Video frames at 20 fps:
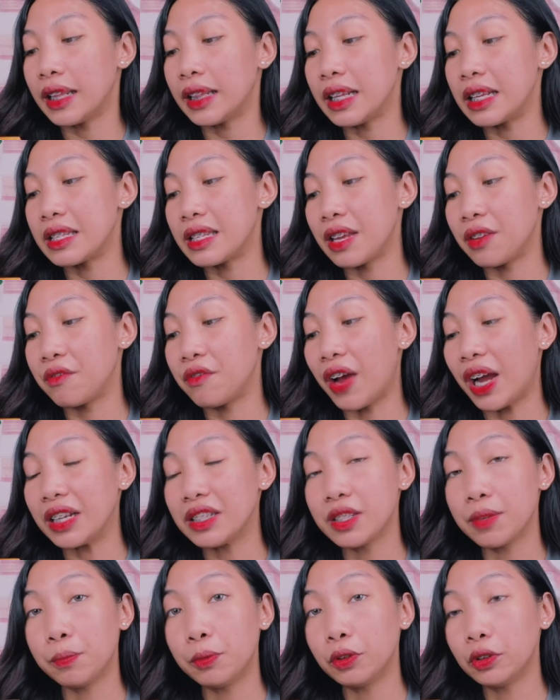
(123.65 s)
It is
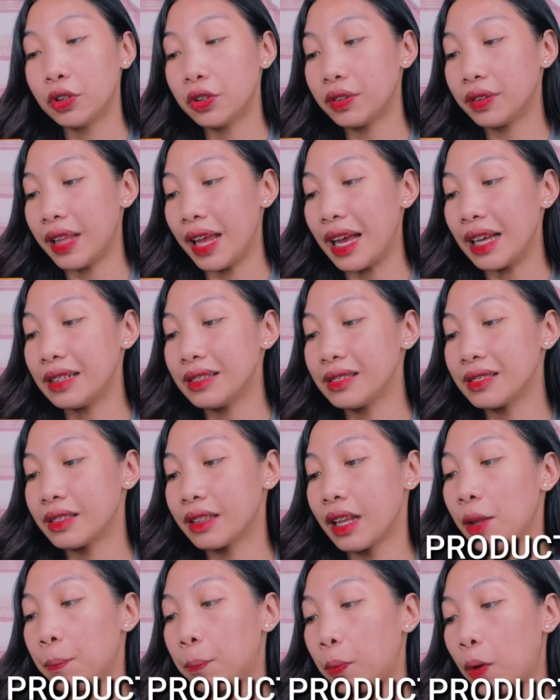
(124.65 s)
advisable to test
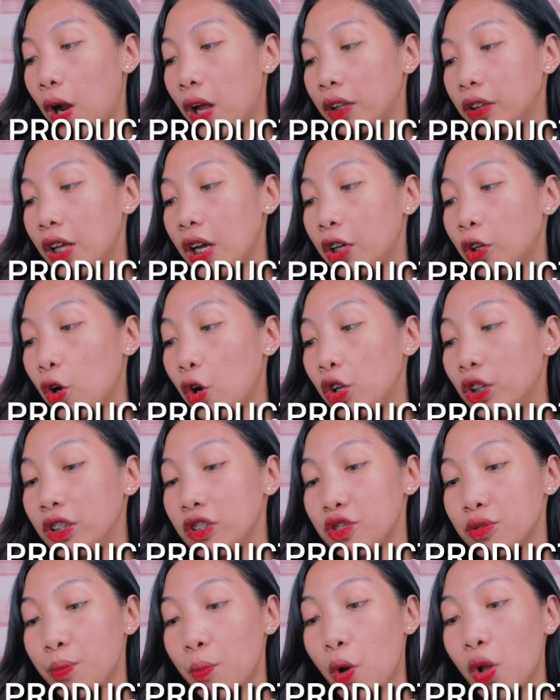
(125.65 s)
the product on
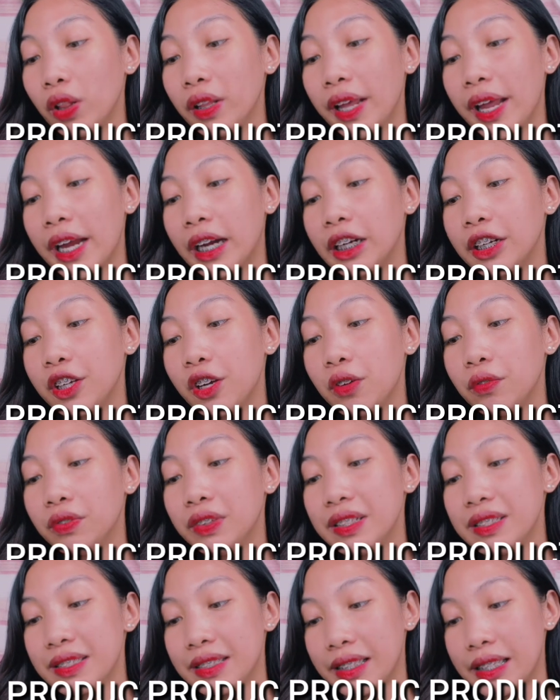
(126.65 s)
a small area
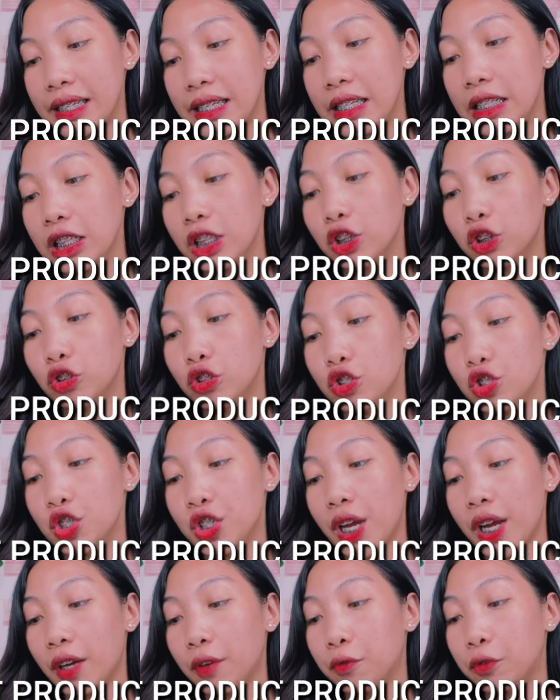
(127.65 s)
of the skin to
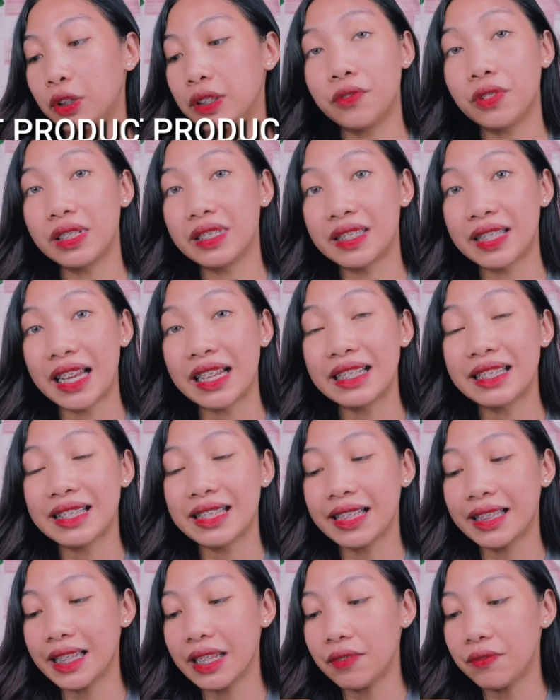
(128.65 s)
check for
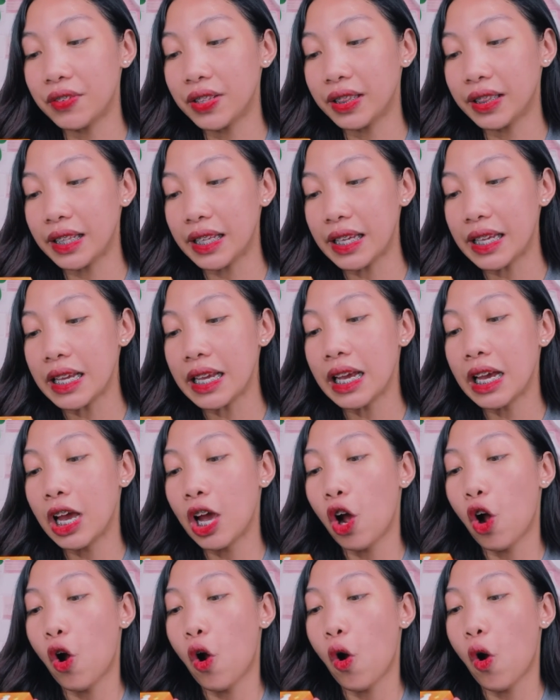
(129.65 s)
sensitivity
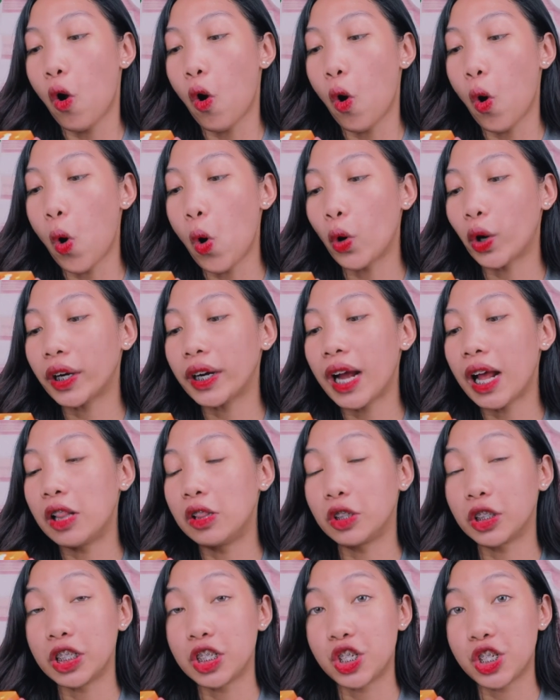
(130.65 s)
or
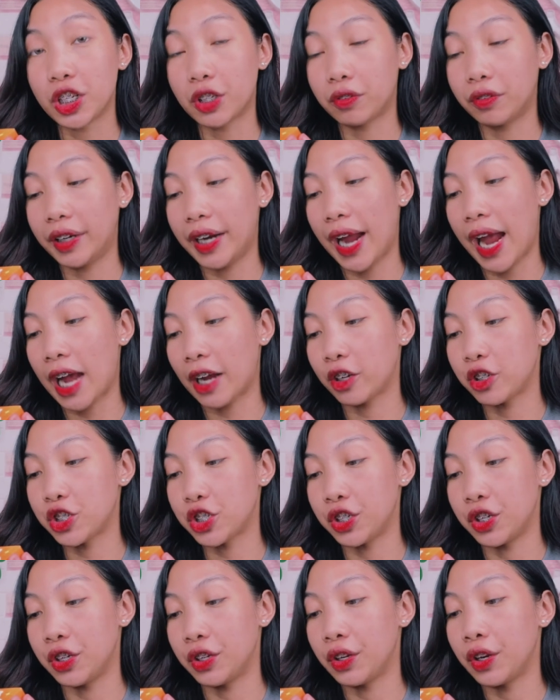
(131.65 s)
allergic
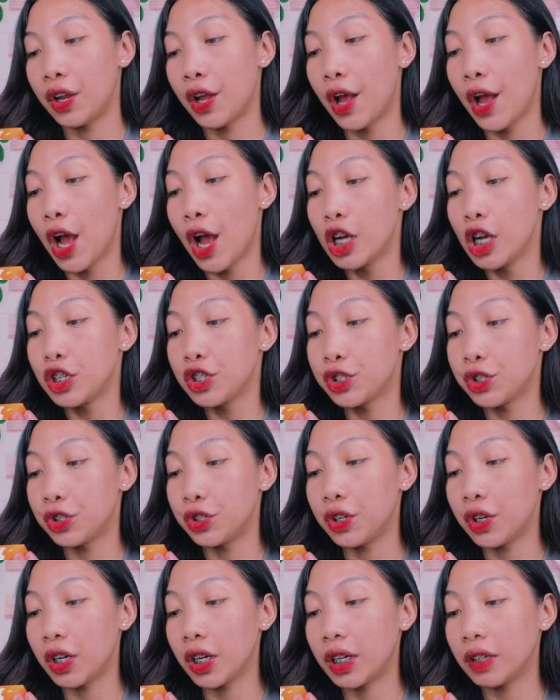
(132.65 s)
reaction.
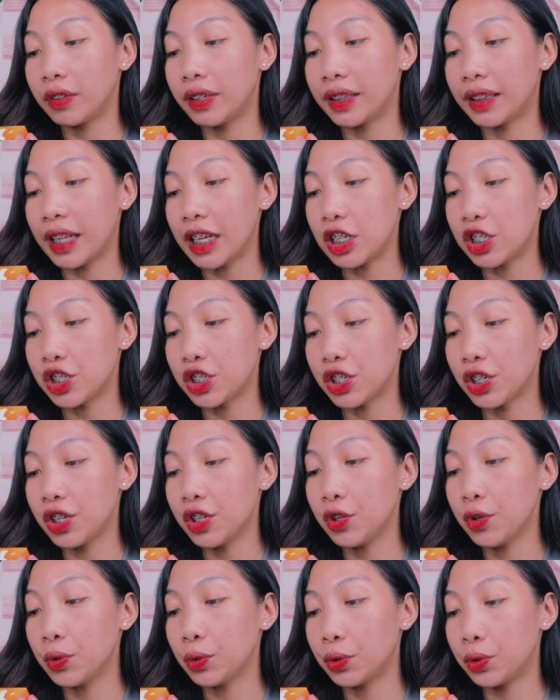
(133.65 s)
Should
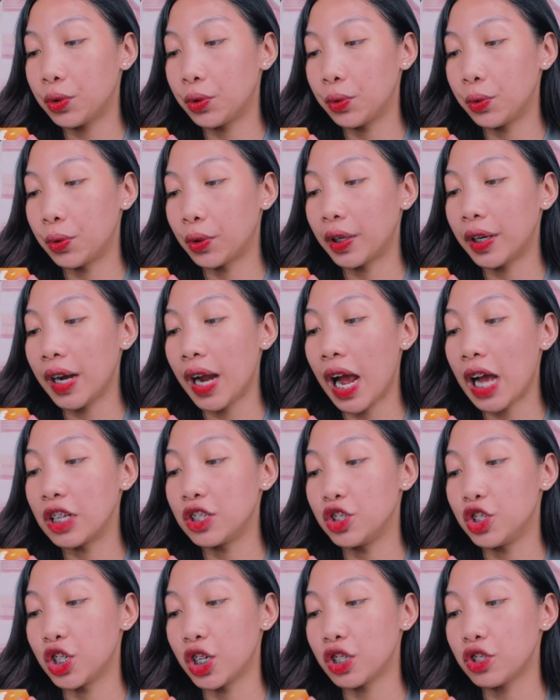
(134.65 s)
irritation occur,
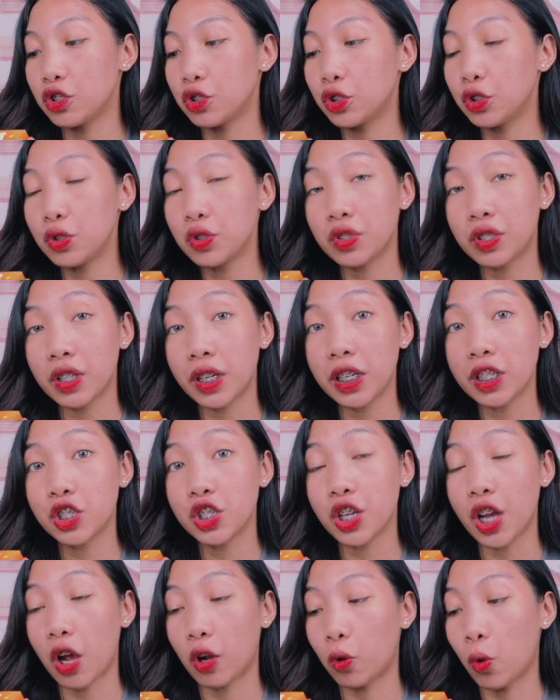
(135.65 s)
adjust
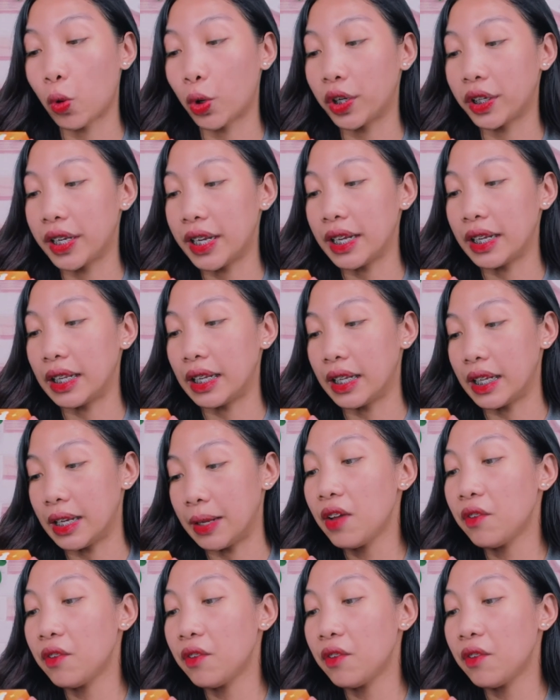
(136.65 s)
usage accordingly.